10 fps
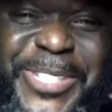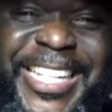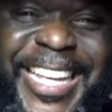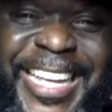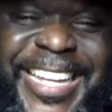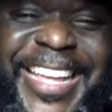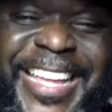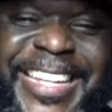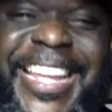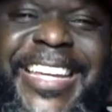you know what I'm
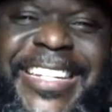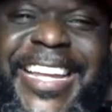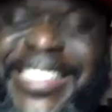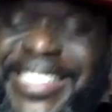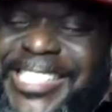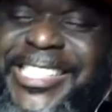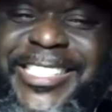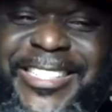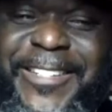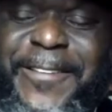saying? Like, like this
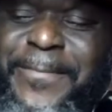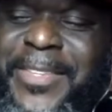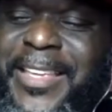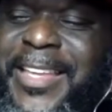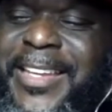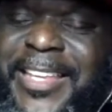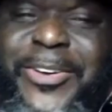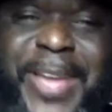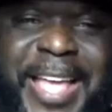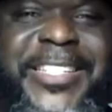is and, it's
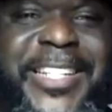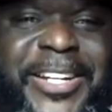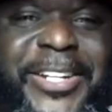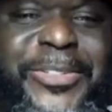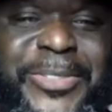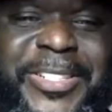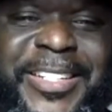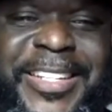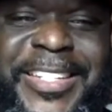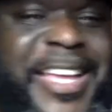real life, know, as man. A coach, yeah.
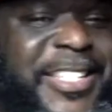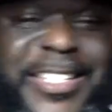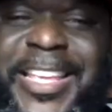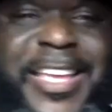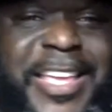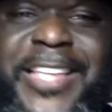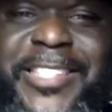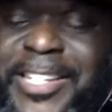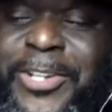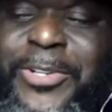yeah, yeah.
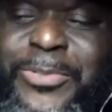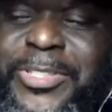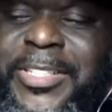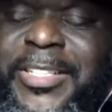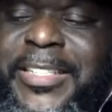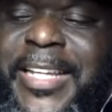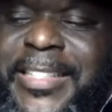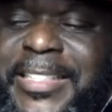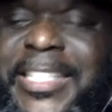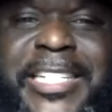As a coach,
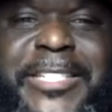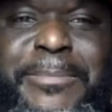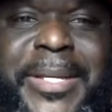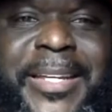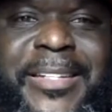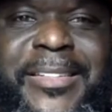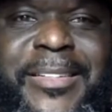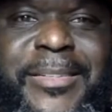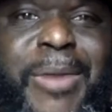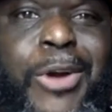like this has
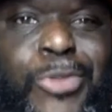been